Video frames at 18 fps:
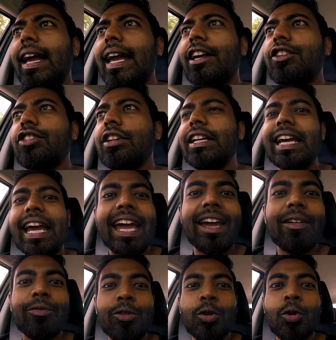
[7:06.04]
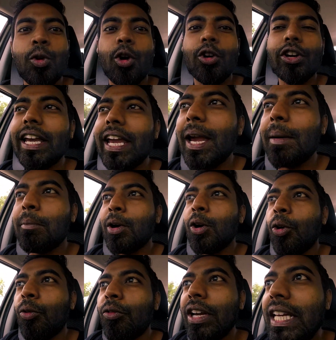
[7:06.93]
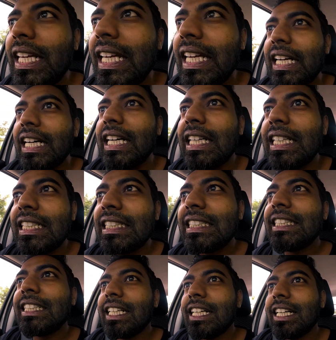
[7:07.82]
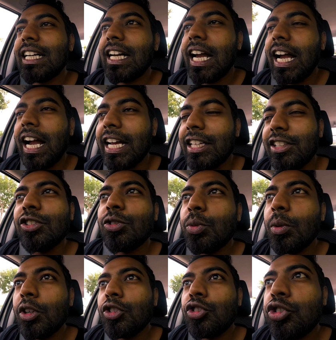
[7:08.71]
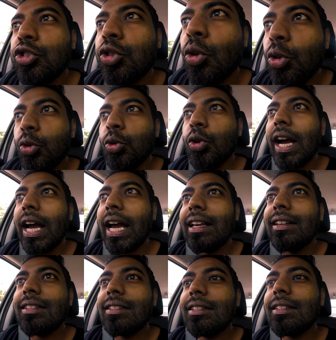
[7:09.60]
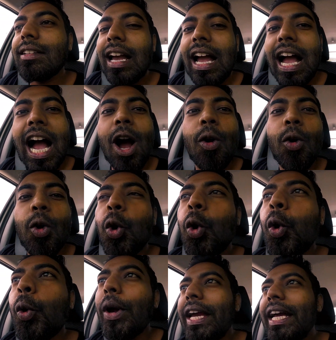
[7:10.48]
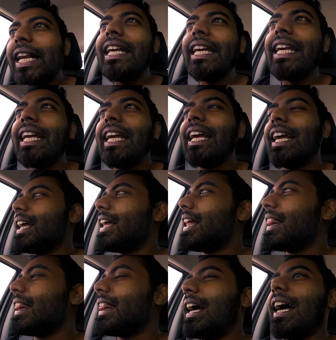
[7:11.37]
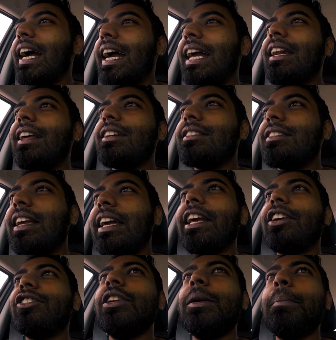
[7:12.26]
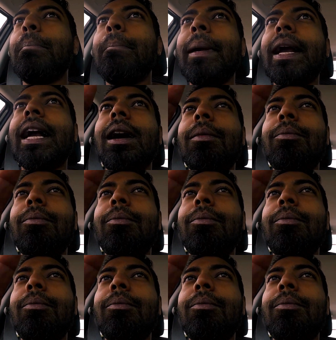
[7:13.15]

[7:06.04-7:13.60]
I actually have you on camera over here, I just want to show you guys how quickly the Hilux can actually pick